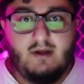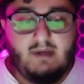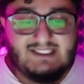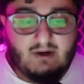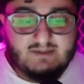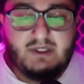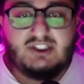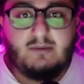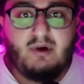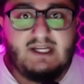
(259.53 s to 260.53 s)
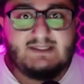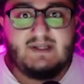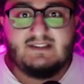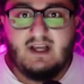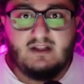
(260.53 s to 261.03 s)
because I was pitching
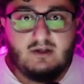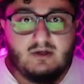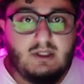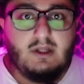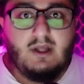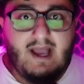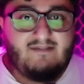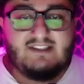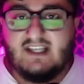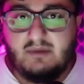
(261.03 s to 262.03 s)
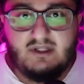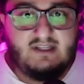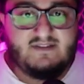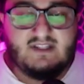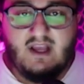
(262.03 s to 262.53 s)
prospects that literally have the same
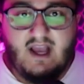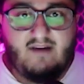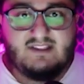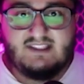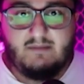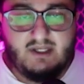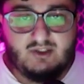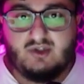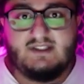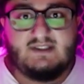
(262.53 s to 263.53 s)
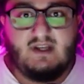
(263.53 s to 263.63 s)
beliefs, have the same interests,